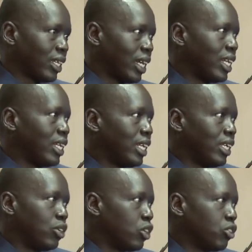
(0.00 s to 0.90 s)
And
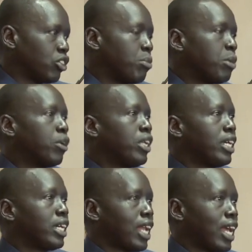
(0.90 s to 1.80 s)
some people
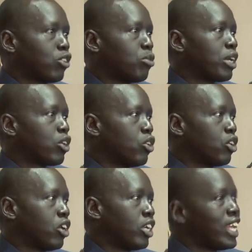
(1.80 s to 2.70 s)
here like to make
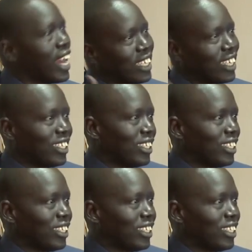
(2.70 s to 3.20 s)
call on data.